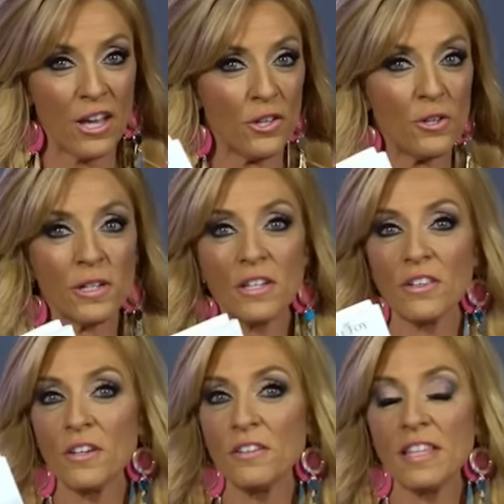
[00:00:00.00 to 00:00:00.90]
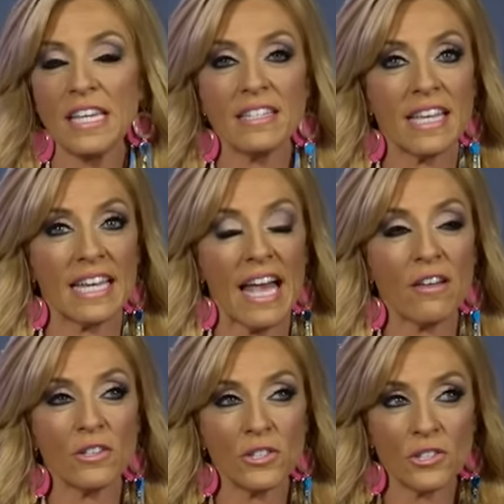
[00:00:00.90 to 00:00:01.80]
You're gonna learn things like how
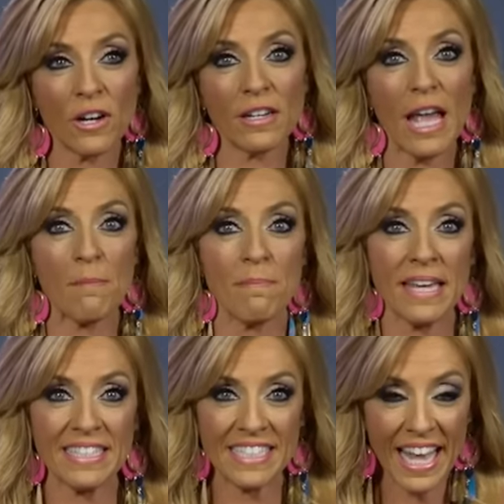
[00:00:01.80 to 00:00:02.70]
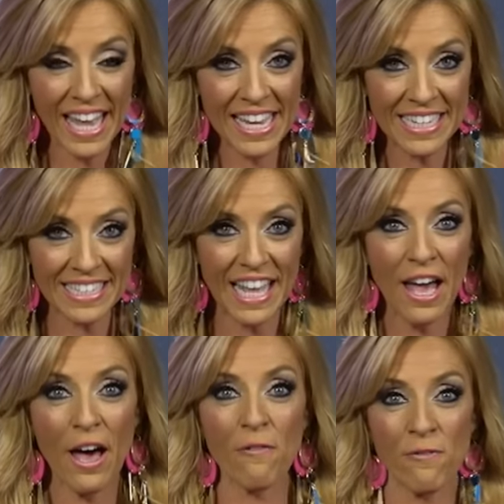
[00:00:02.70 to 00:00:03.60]
to start and maintain
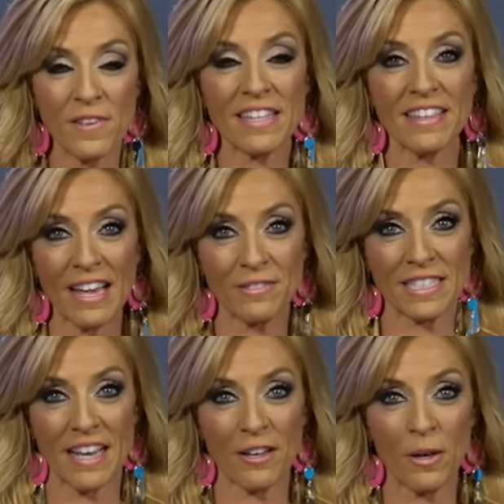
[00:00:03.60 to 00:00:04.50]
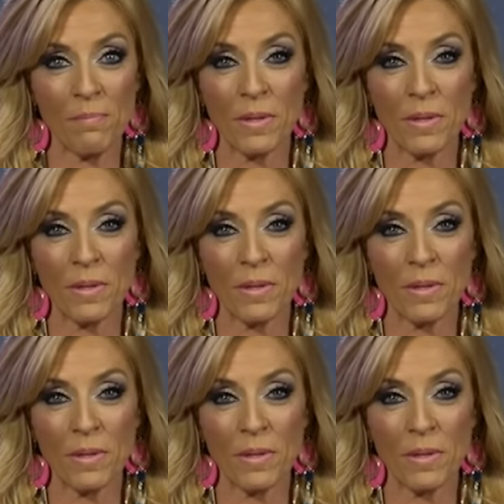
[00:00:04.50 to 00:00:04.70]
a fit lifestyle.